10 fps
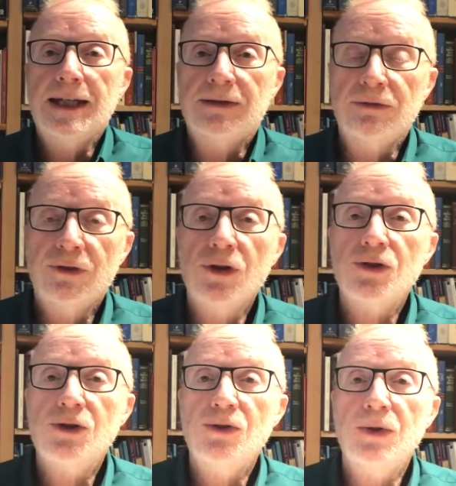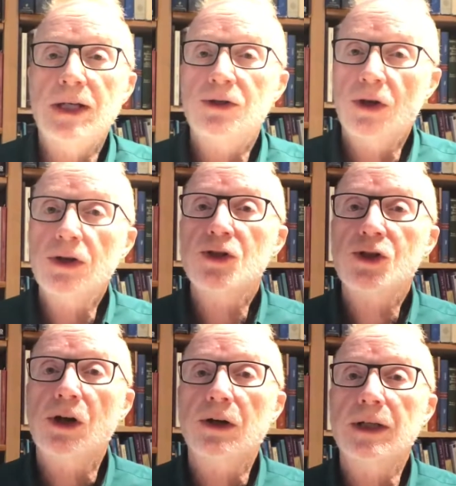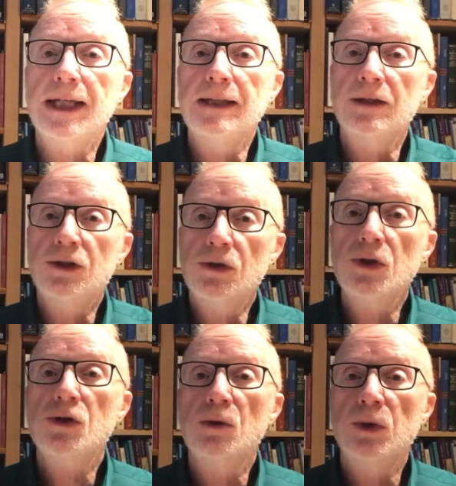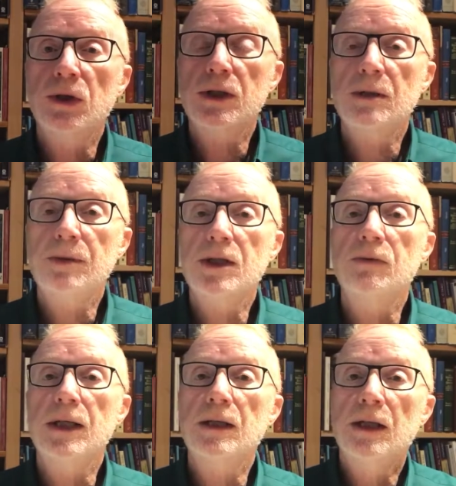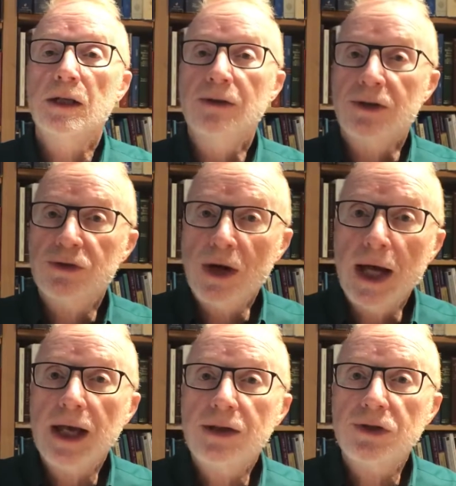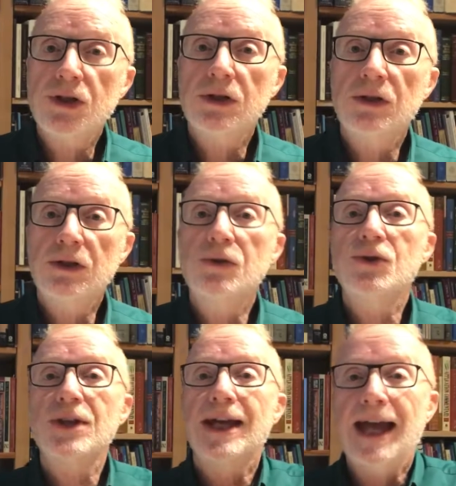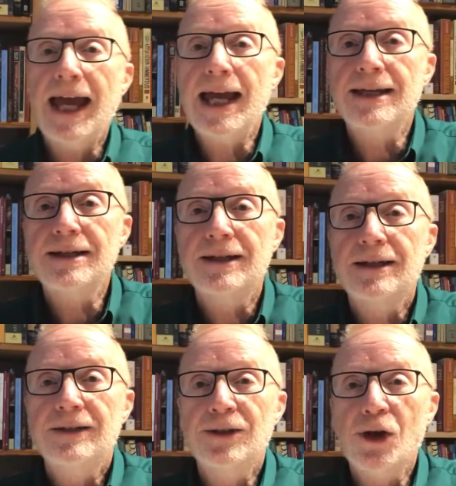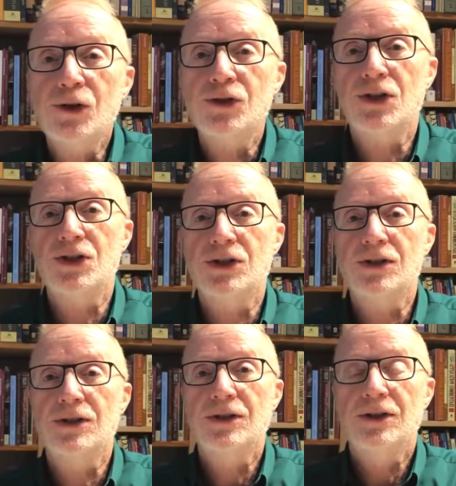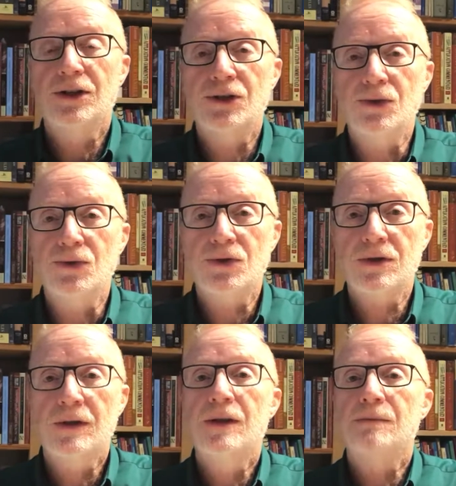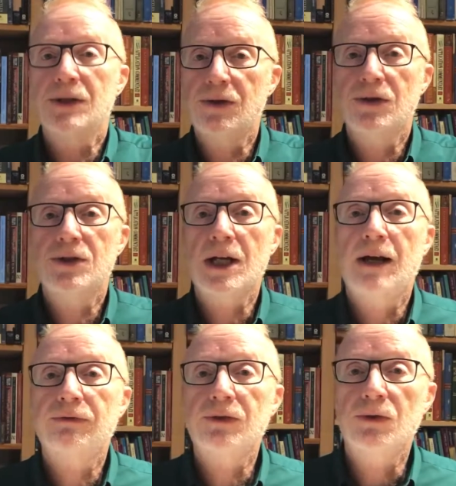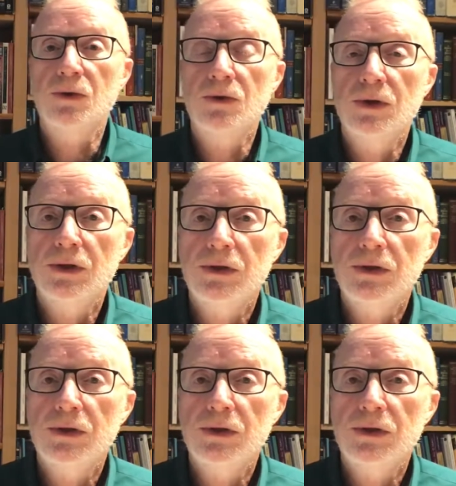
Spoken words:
it refers to internal struggle in the Jewish community between the Christian Jews and the non-Christian Jews, because after all,